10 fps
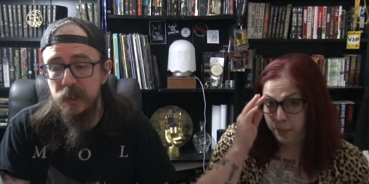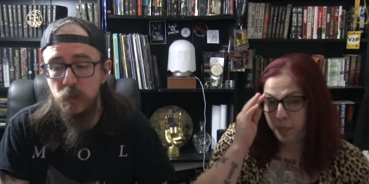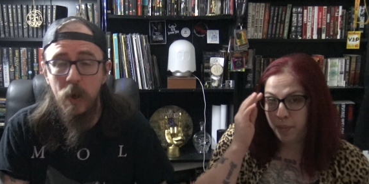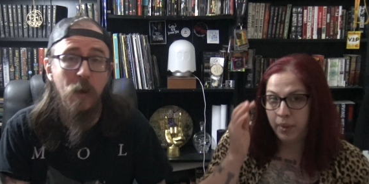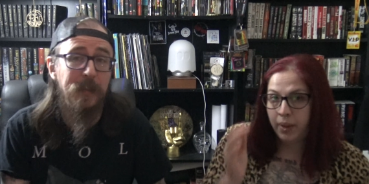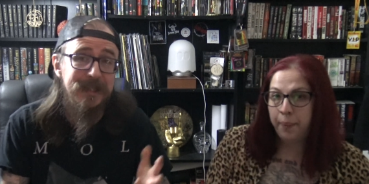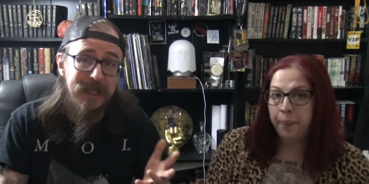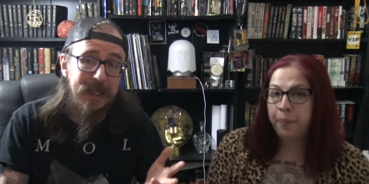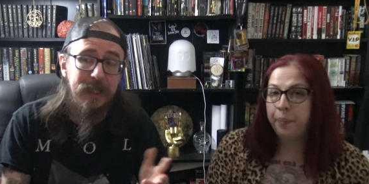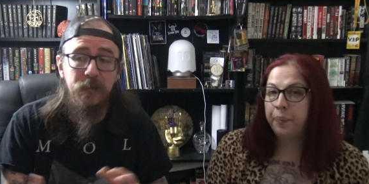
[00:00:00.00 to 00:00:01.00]
Speaker 1: as well,
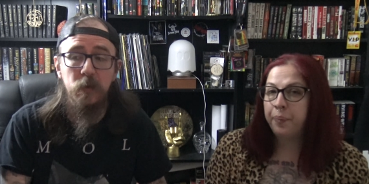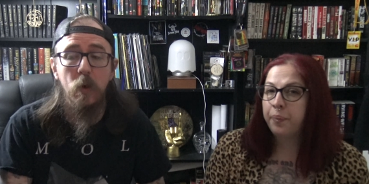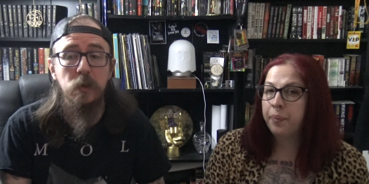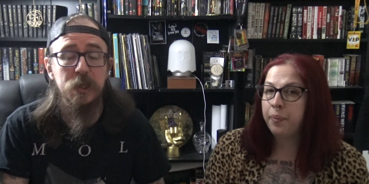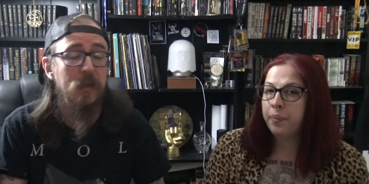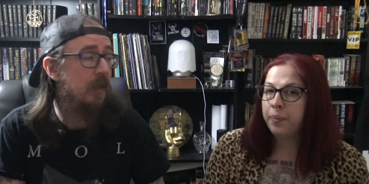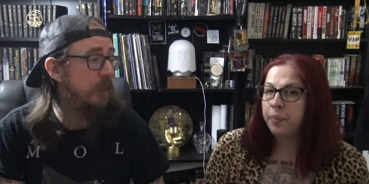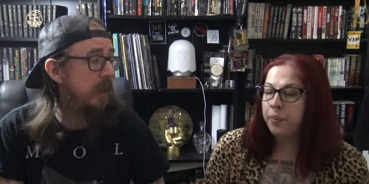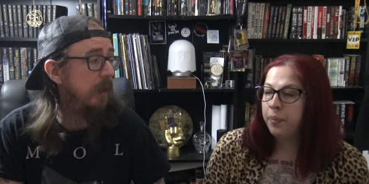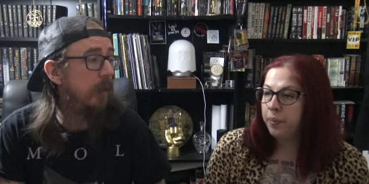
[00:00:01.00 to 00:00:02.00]
particularly, of course, the
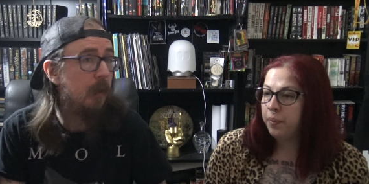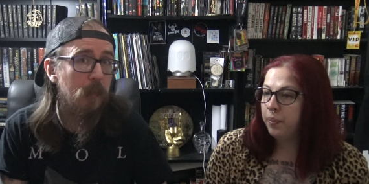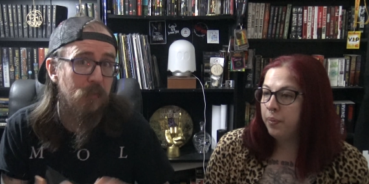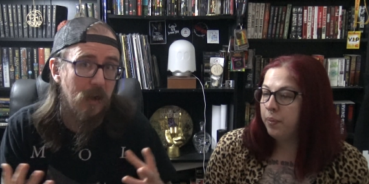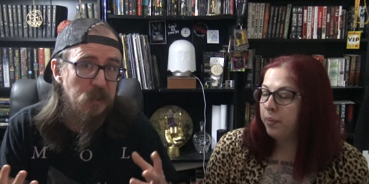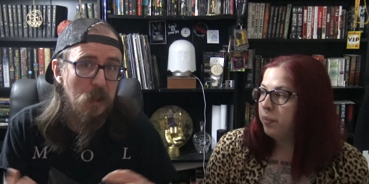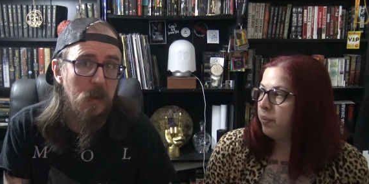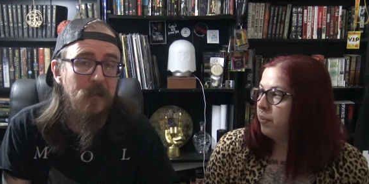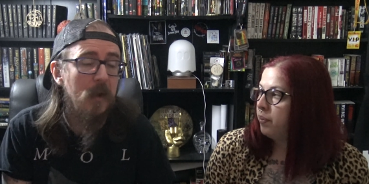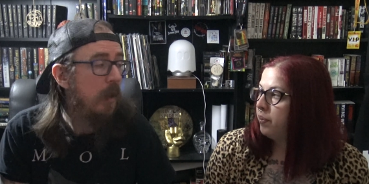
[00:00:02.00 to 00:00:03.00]
single, The Price
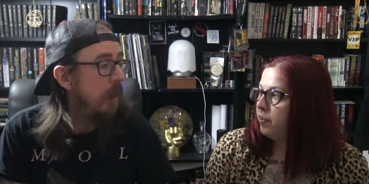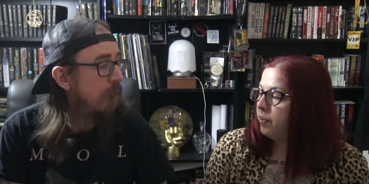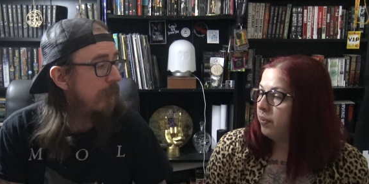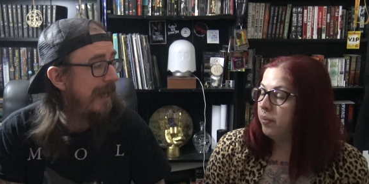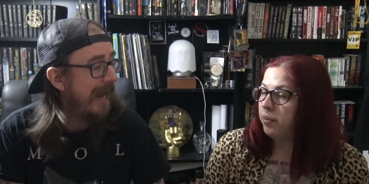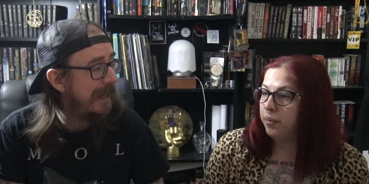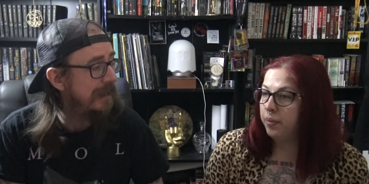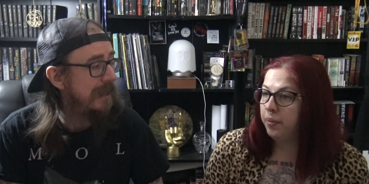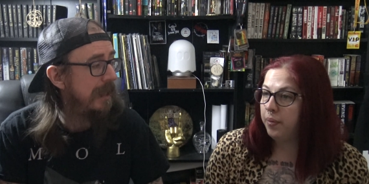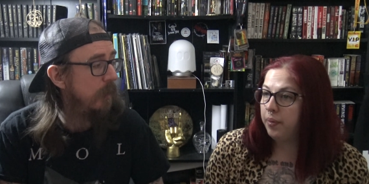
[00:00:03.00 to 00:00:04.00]
of
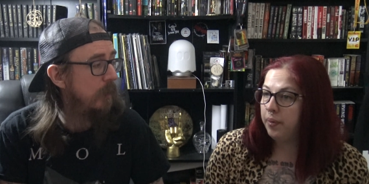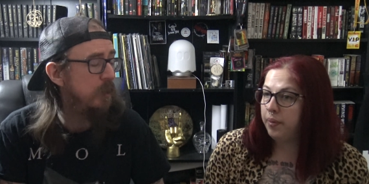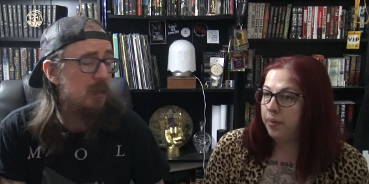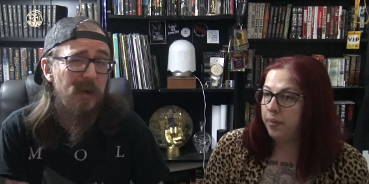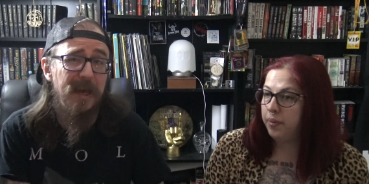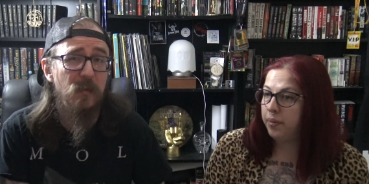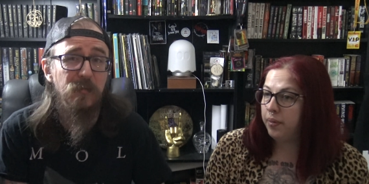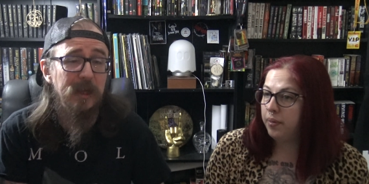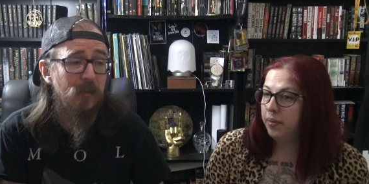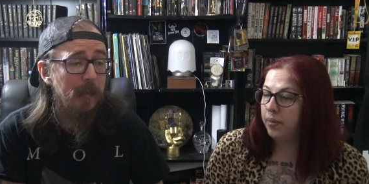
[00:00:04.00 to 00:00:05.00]
Reality, which is the one everyone
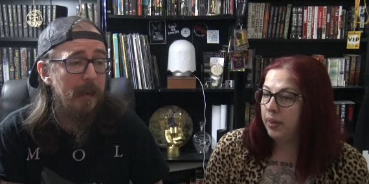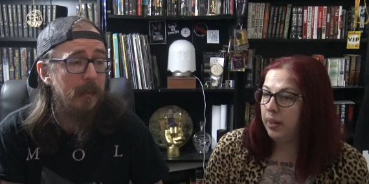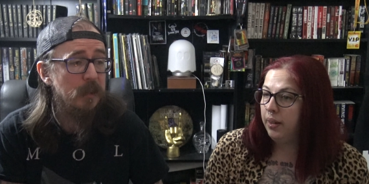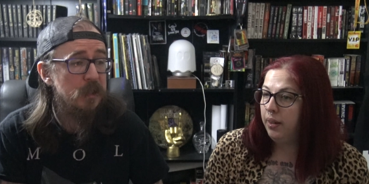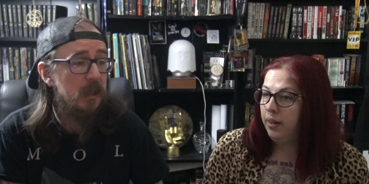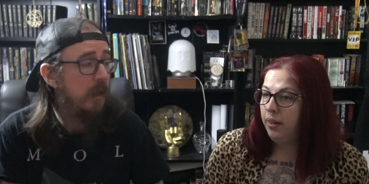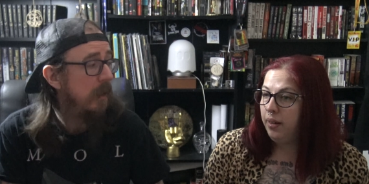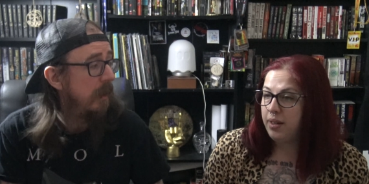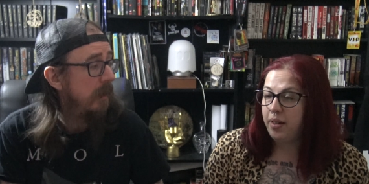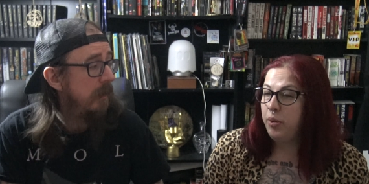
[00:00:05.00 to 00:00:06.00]
really remembers.
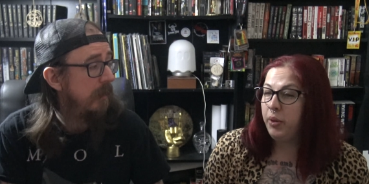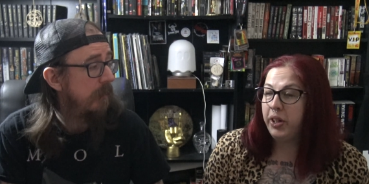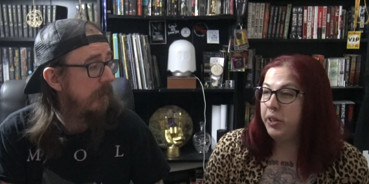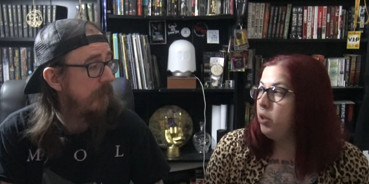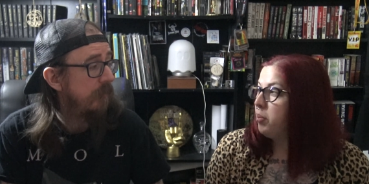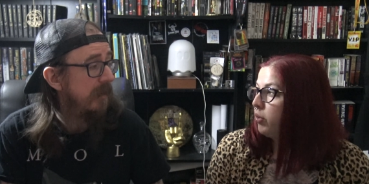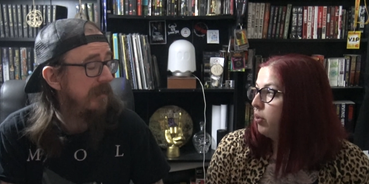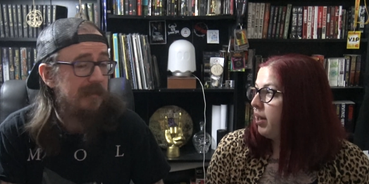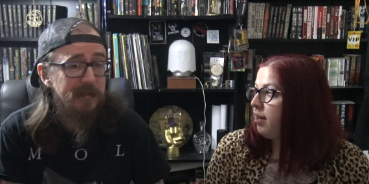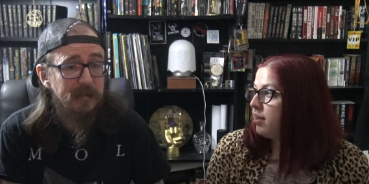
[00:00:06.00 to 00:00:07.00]
Speaker 2: That's the only one I knew
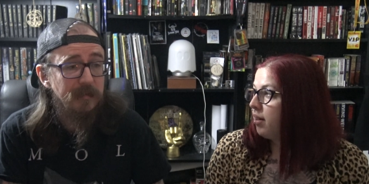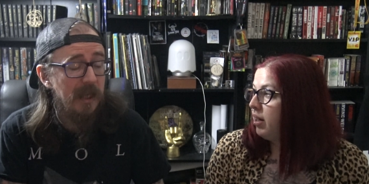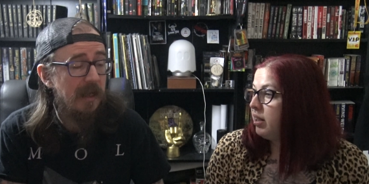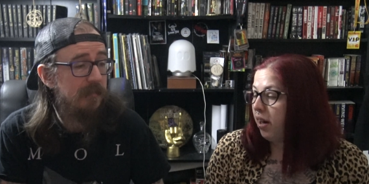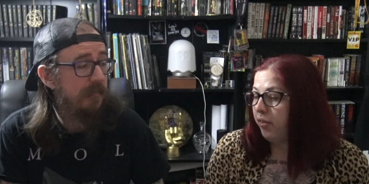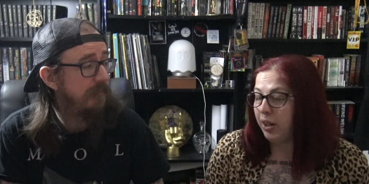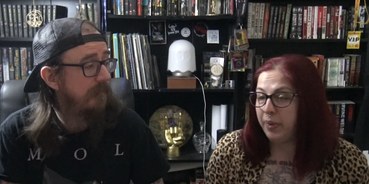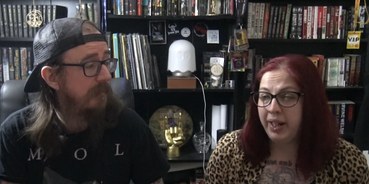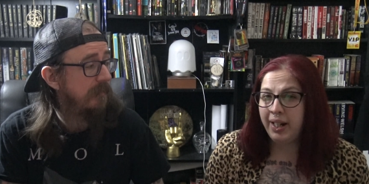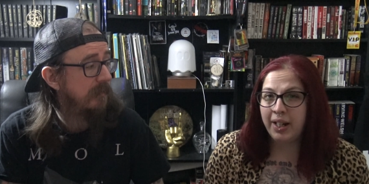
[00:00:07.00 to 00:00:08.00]
before this. I, Yeah. I thought they were
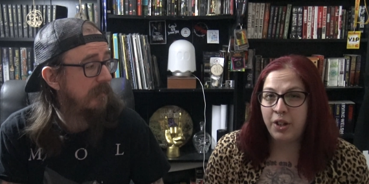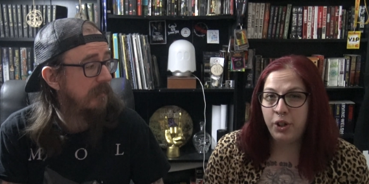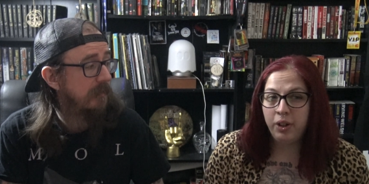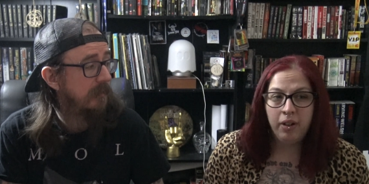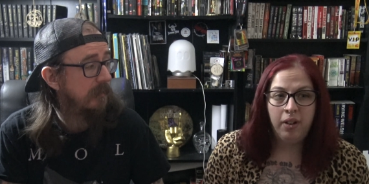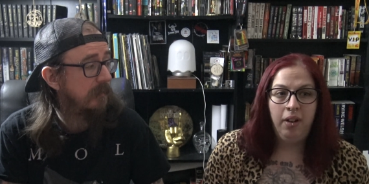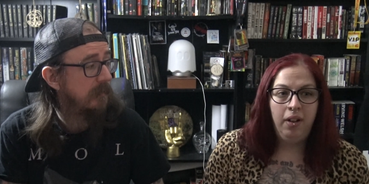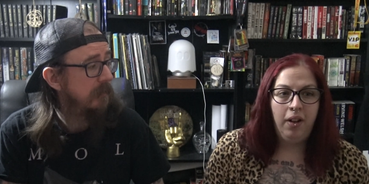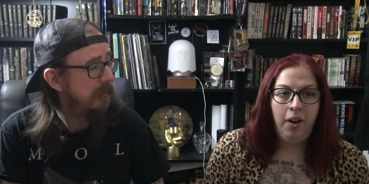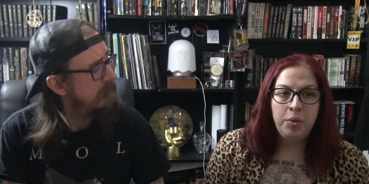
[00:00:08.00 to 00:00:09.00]
English.
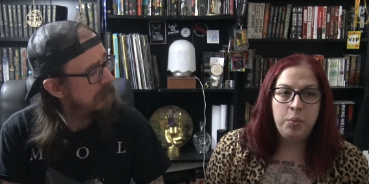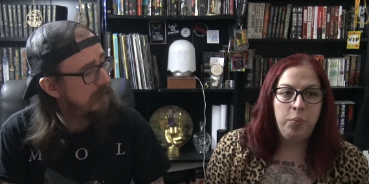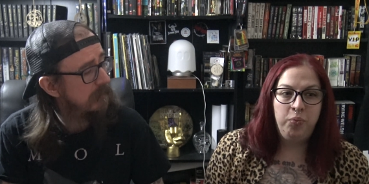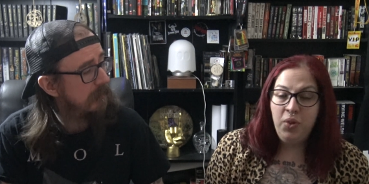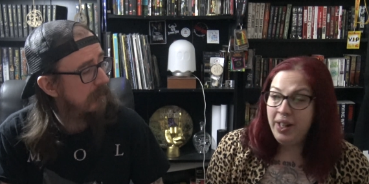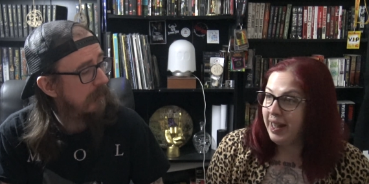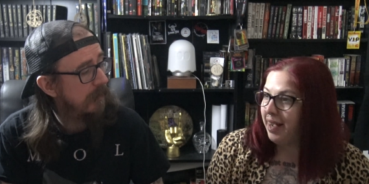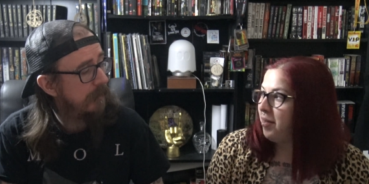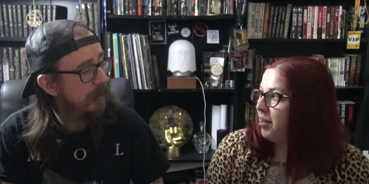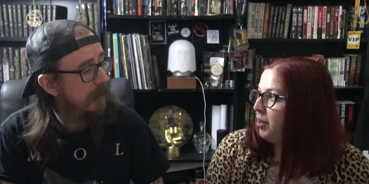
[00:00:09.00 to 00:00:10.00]
I was really
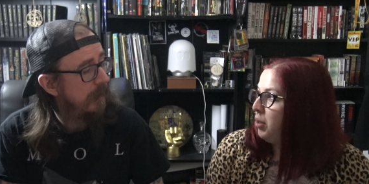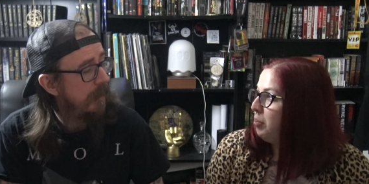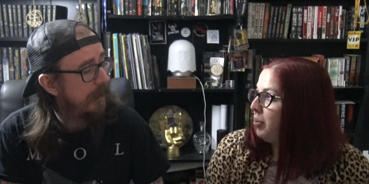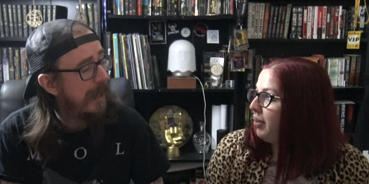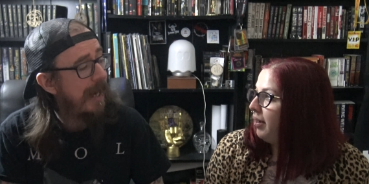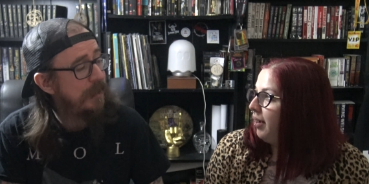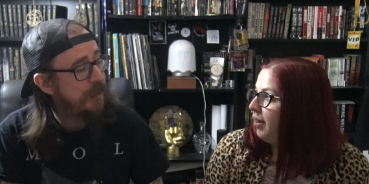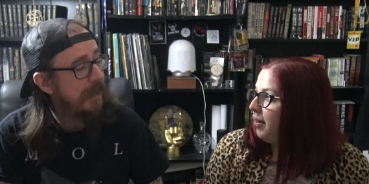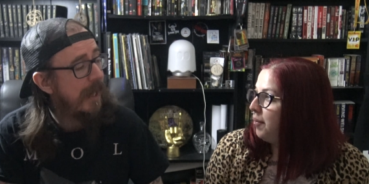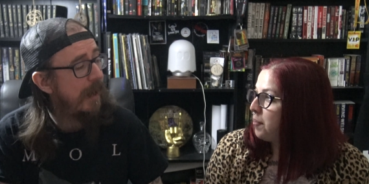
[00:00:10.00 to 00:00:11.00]
out of the loop.
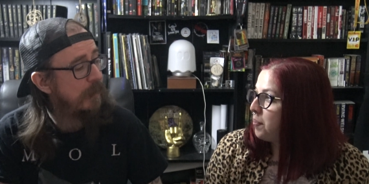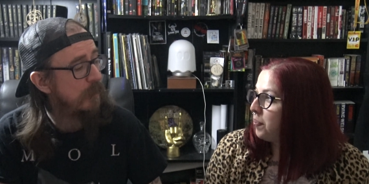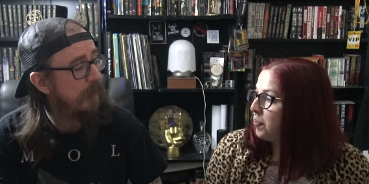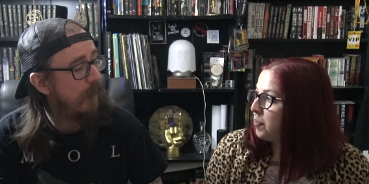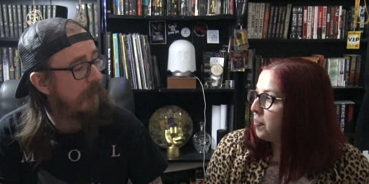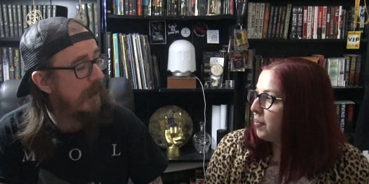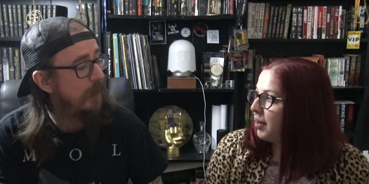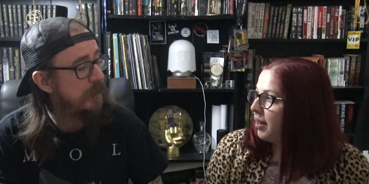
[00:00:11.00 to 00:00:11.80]
Speaker 1: Casey Chaos, who thought that